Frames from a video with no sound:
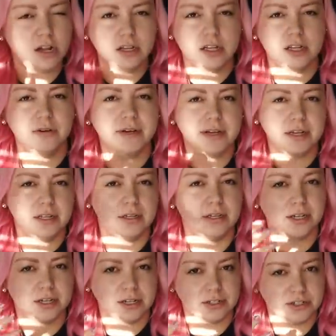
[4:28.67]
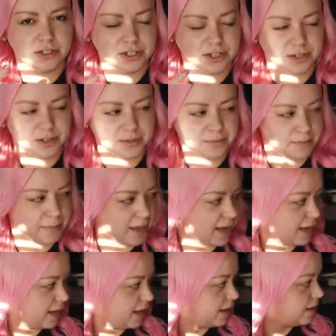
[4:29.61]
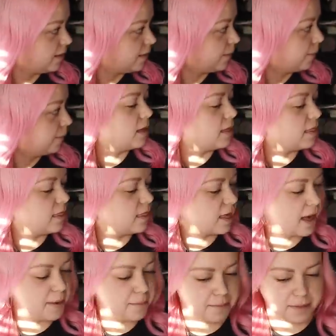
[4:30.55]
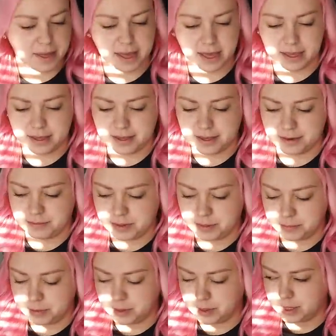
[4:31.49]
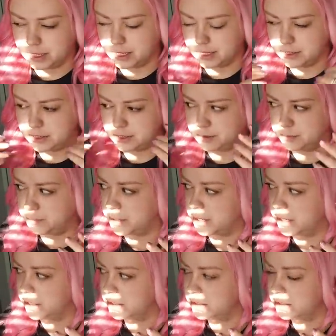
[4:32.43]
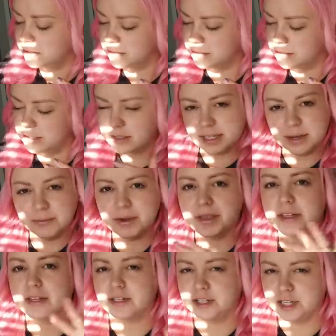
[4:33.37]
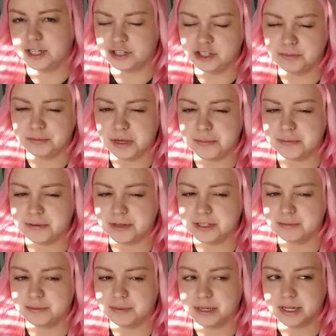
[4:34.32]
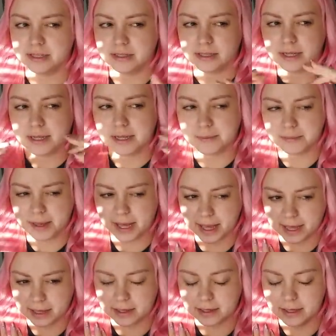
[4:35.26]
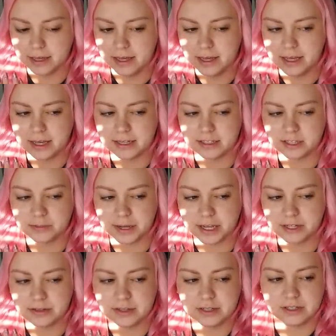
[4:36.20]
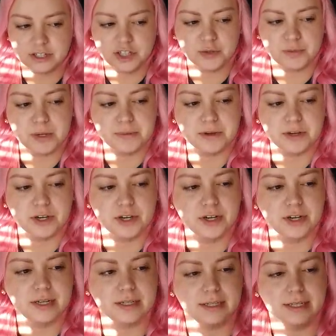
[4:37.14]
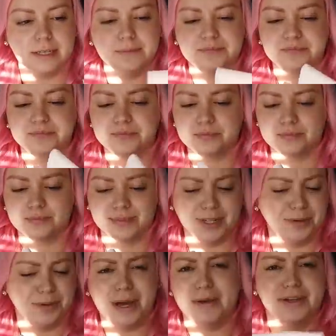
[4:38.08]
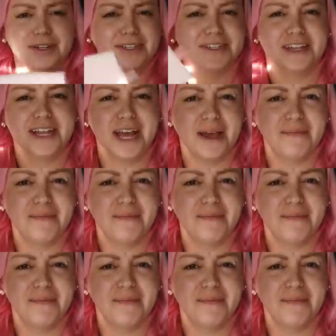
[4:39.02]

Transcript: all go in a larger bag and that bag can be put into the box the same way the tissue paper is but it's a bag because the way I do the tissue paper currently wow, I just